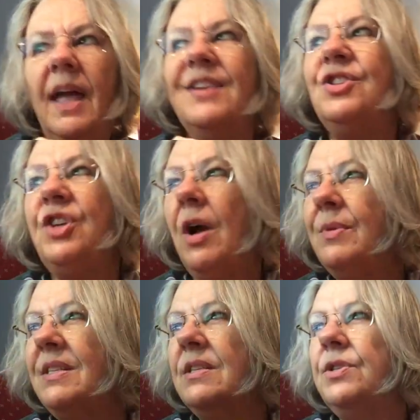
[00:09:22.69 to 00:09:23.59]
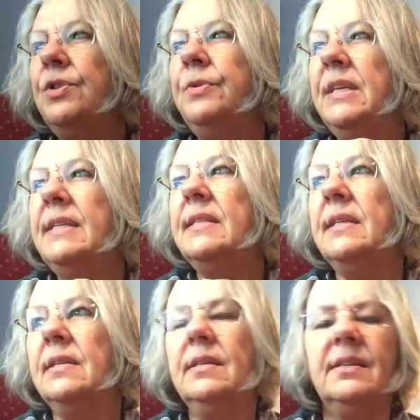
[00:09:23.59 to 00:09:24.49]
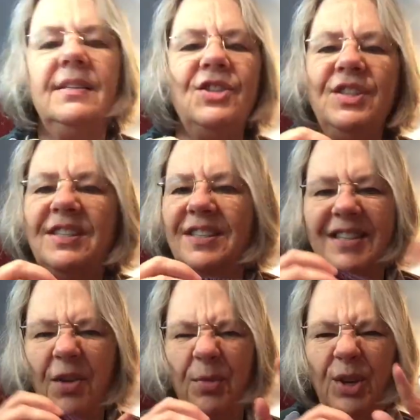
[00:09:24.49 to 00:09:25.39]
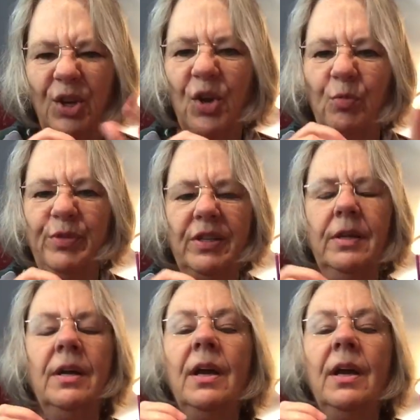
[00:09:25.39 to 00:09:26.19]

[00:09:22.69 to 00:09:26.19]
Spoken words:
and she always says Tunisian. She's so cute.